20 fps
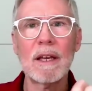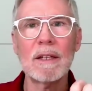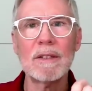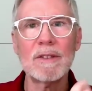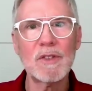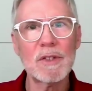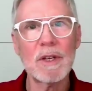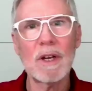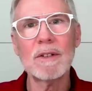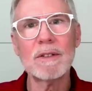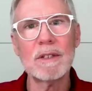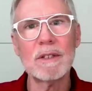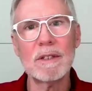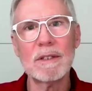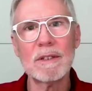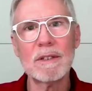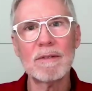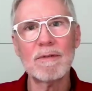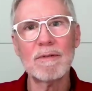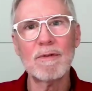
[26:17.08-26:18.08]

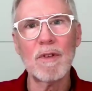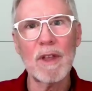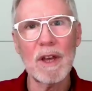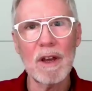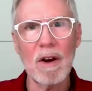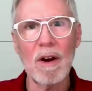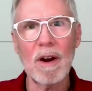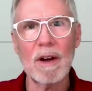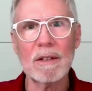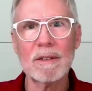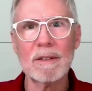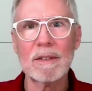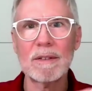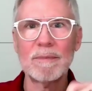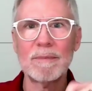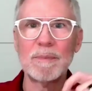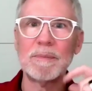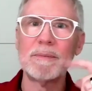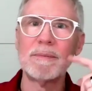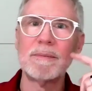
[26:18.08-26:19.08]
consultant for the arts.